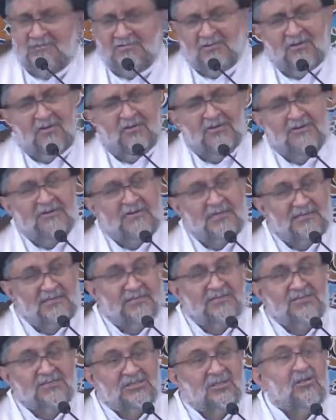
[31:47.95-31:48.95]
all that
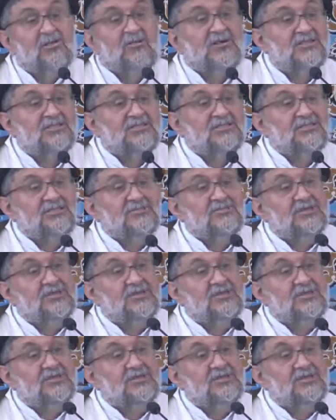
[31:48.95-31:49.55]
slogans you